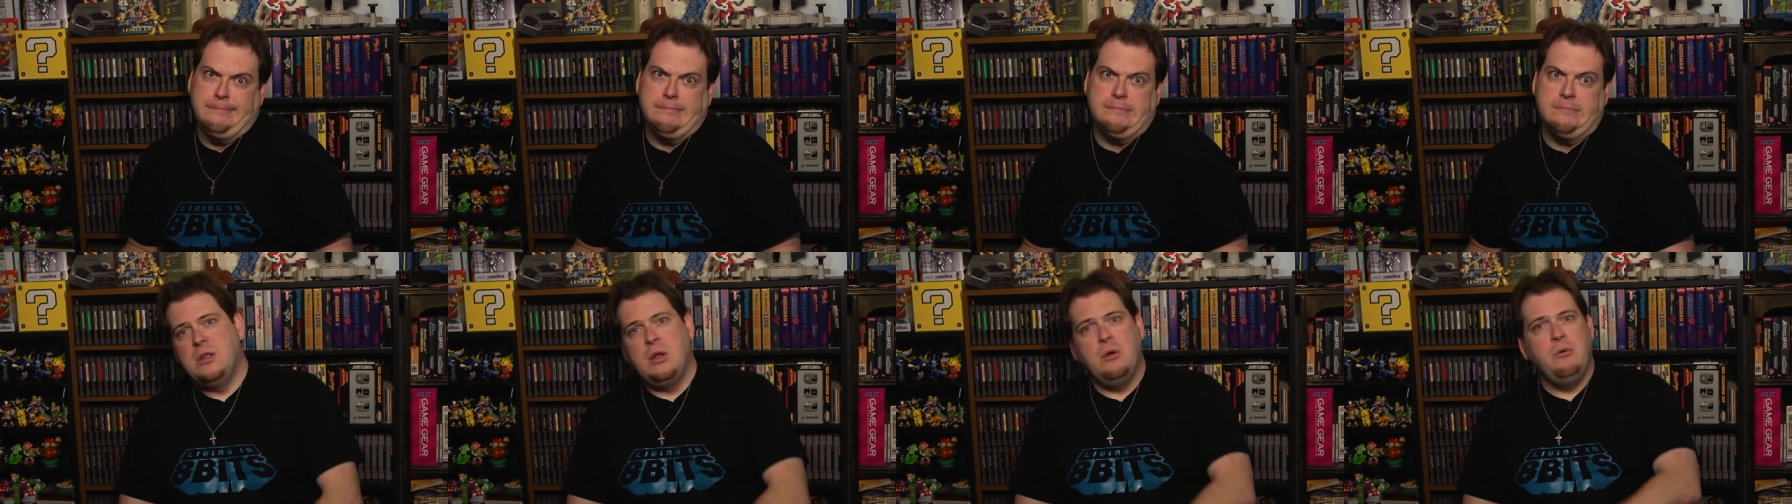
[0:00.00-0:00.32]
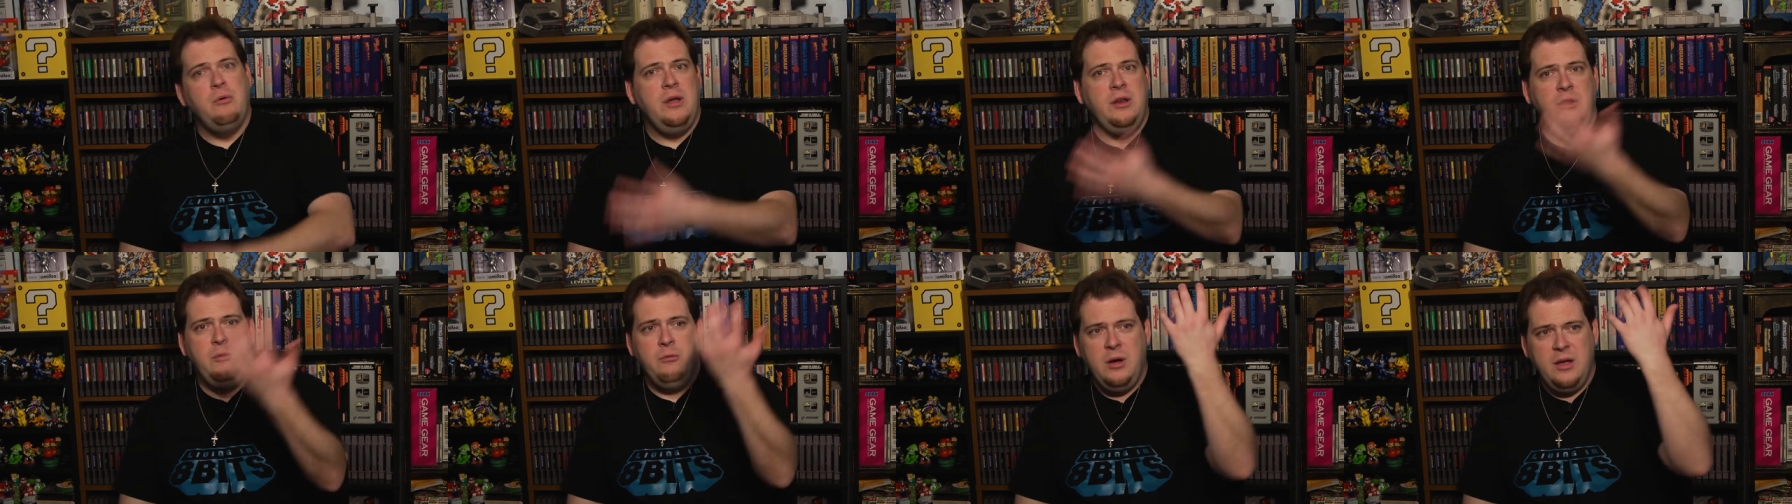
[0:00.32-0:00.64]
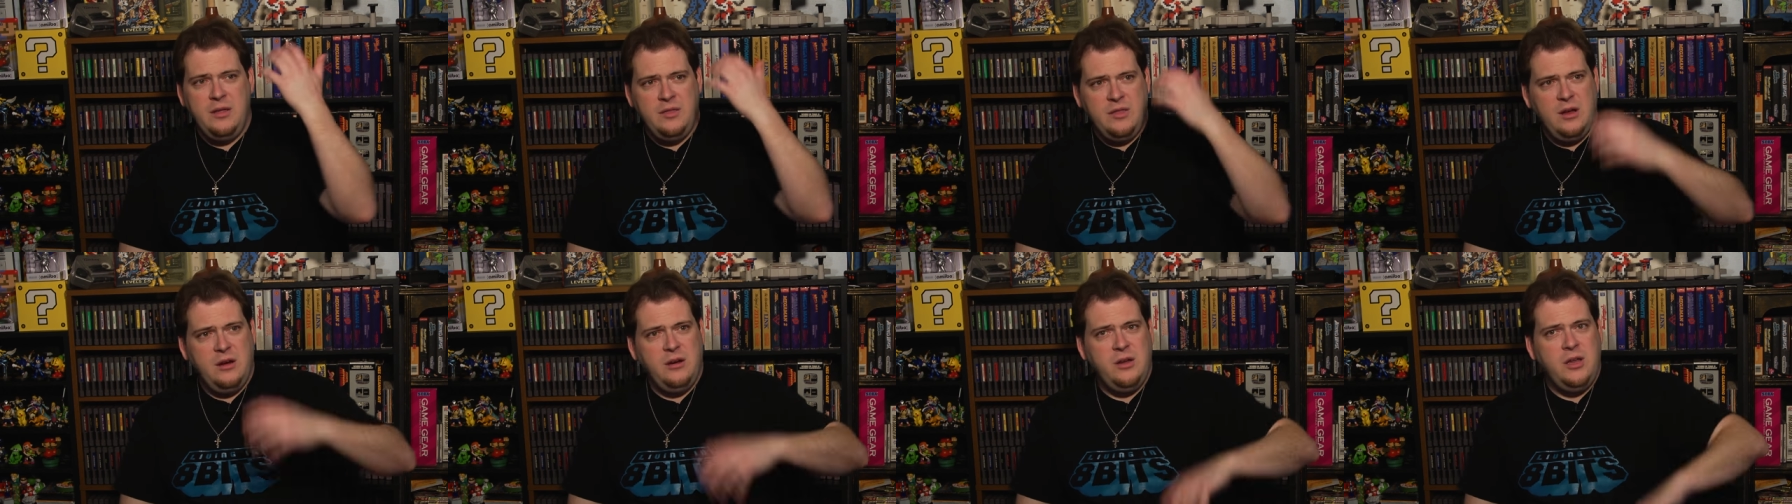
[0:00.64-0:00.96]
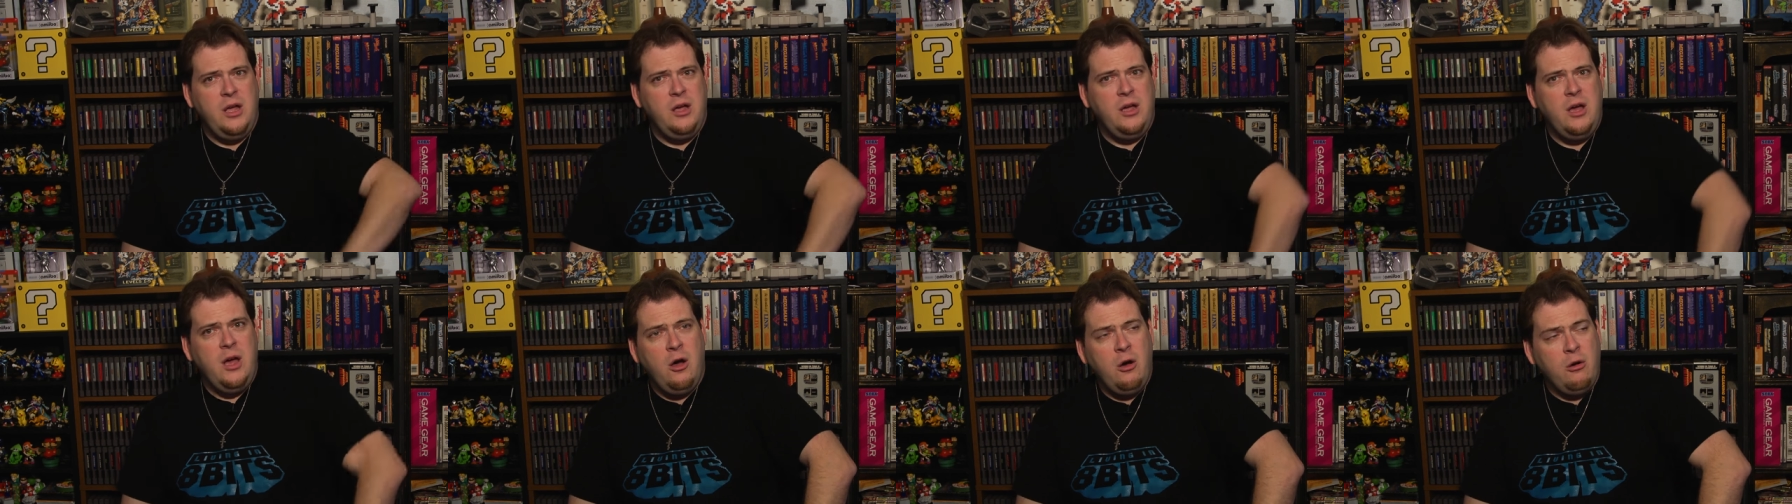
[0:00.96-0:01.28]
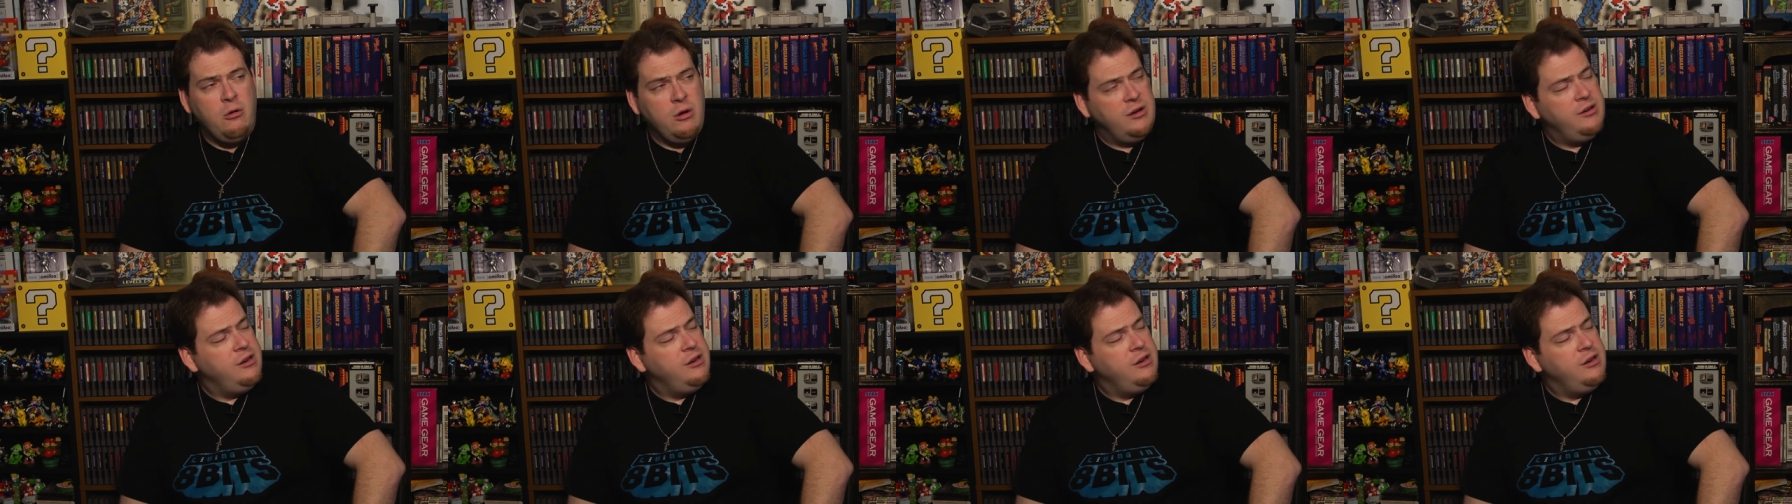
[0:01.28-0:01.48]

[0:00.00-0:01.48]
So anyway, there you go.